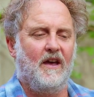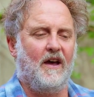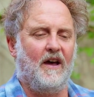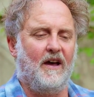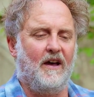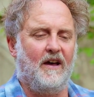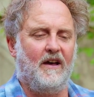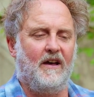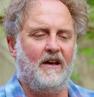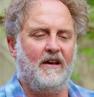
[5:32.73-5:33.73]

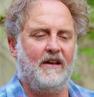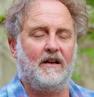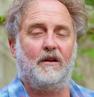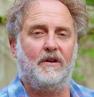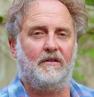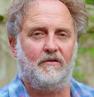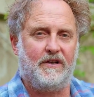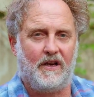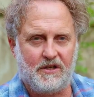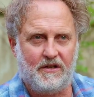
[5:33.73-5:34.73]
including
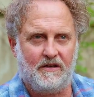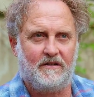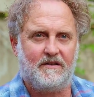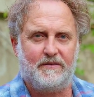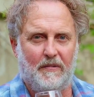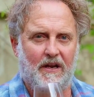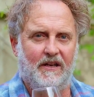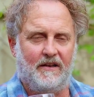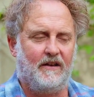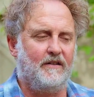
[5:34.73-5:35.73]
reduction,
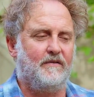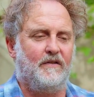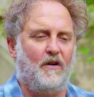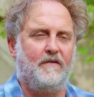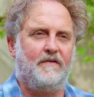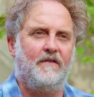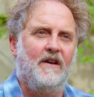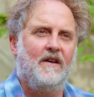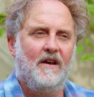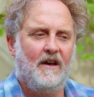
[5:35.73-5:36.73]
smelly kind of off
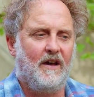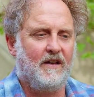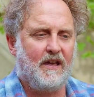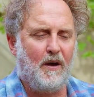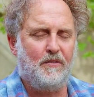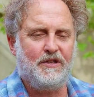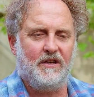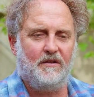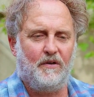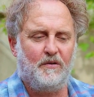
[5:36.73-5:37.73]

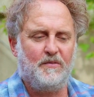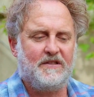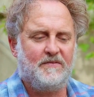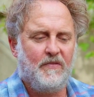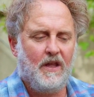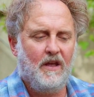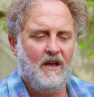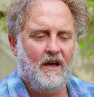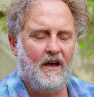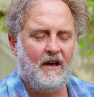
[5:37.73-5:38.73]
cabbagey aromas.
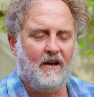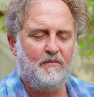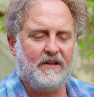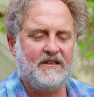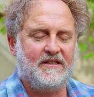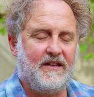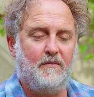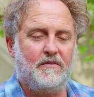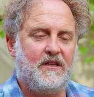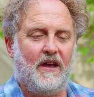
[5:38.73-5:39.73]
But the
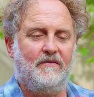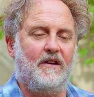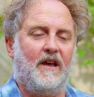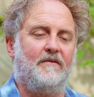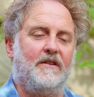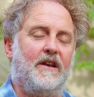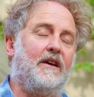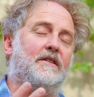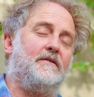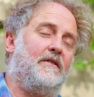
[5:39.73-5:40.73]
stems have a
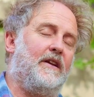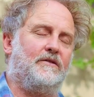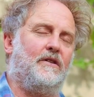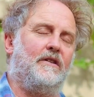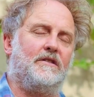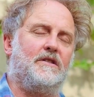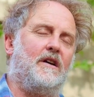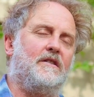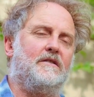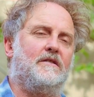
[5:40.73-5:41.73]
negative electronic
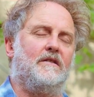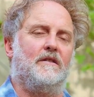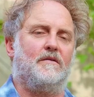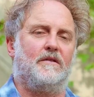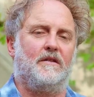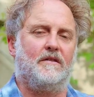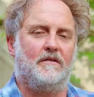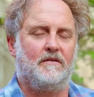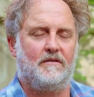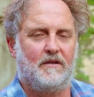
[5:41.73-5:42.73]
charge.
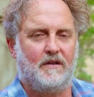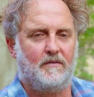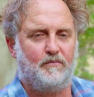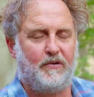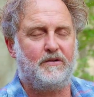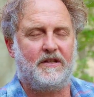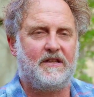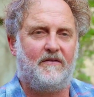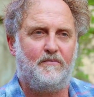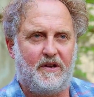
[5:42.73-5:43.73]
The
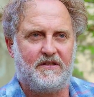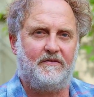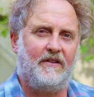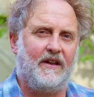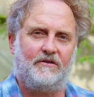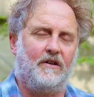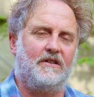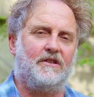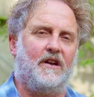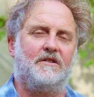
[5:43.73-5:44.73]
proteins have a positive
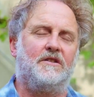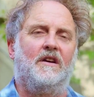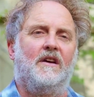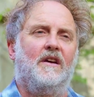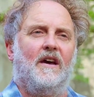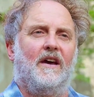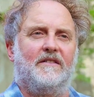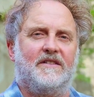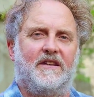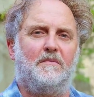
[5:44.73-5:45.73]
electronic charge,
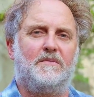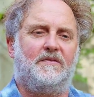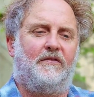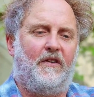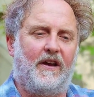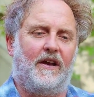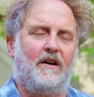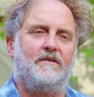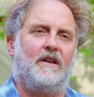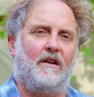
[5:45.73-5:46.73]
and the stems fine
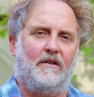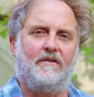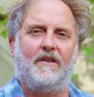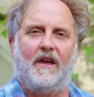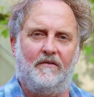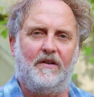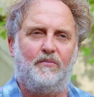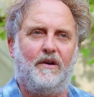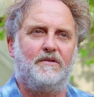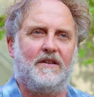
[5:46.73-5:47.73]
out a lot of the heavy
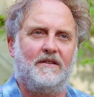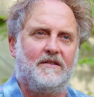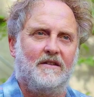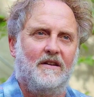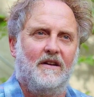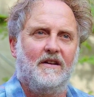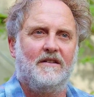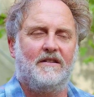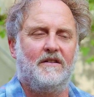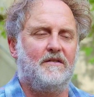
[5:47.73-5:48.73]
proteins.
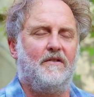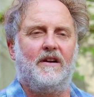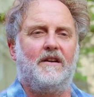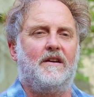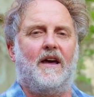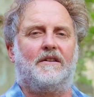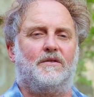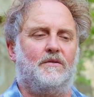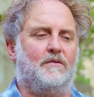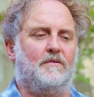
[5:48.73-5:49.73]
So there's a very
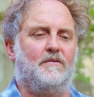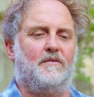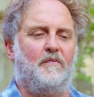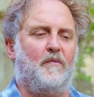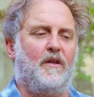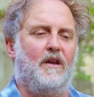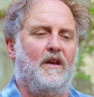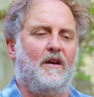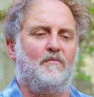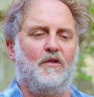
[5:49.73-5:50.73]
natural
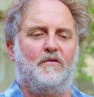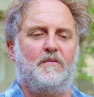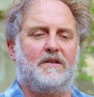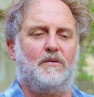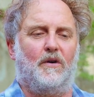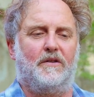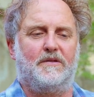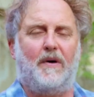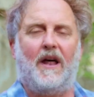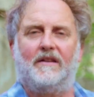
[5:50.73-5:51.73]
movement
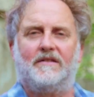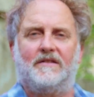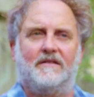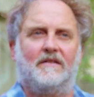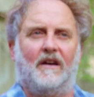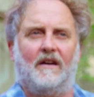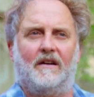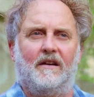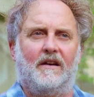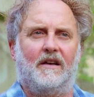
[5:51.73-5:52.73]
towards balance,
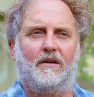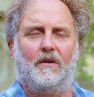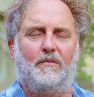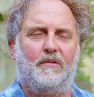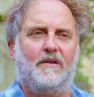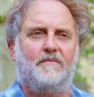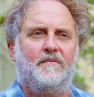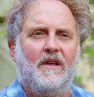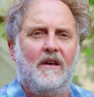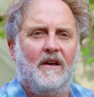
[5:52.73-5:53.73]
equilibrium,
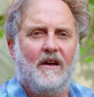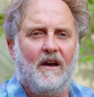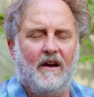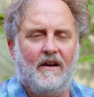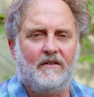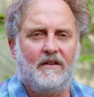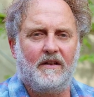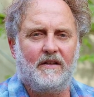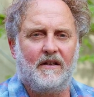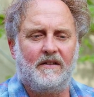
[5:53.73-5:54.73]

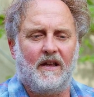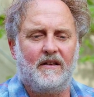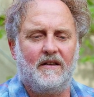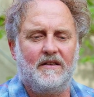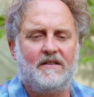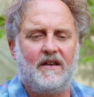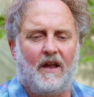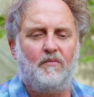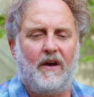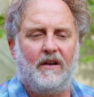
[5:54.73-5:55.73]
that is
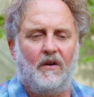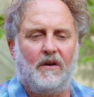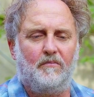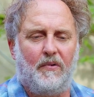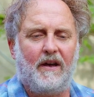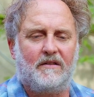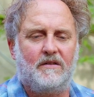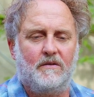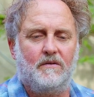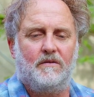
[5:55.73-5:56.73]
done by going back
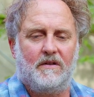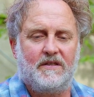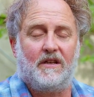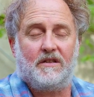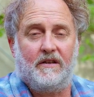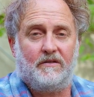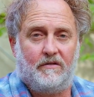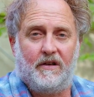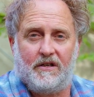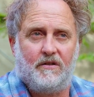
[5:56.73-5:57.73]
to essentially
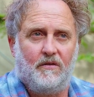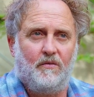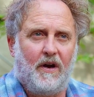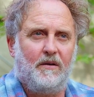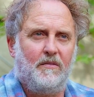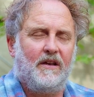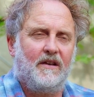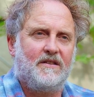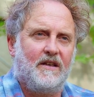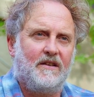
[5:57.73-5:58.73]
traditional
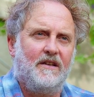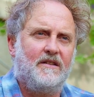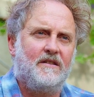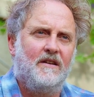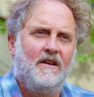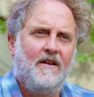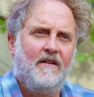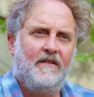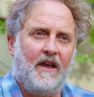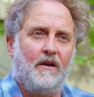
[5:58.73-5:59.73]
winemaking techniques
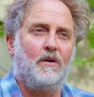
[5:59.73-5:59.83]
that